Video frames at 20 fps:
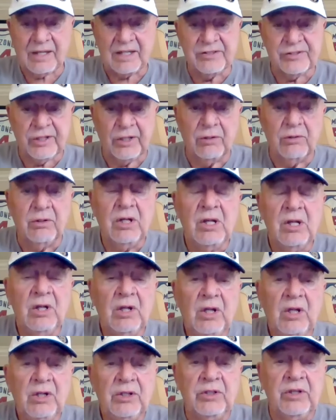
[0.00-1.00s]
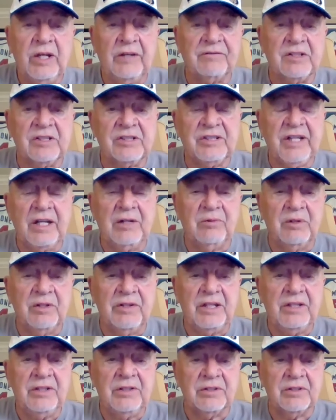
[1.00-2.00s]
So you have to stay
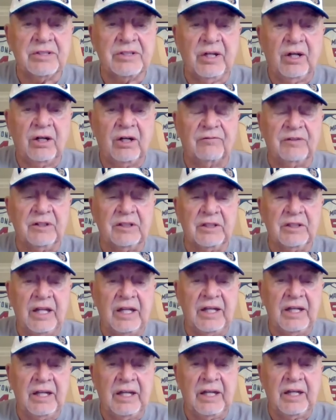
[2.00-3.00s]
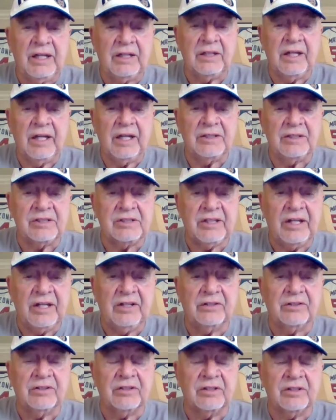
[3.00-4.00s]
within yourself and and and stay
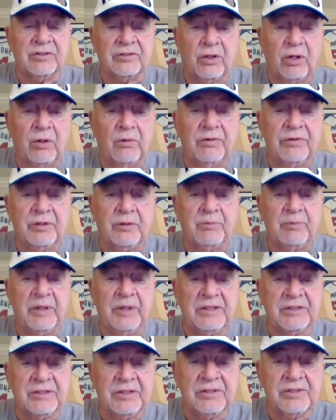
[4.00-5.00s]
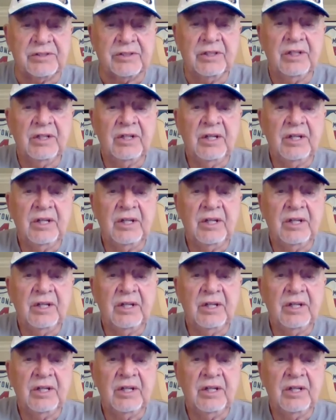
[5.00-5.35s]
under control with your pitches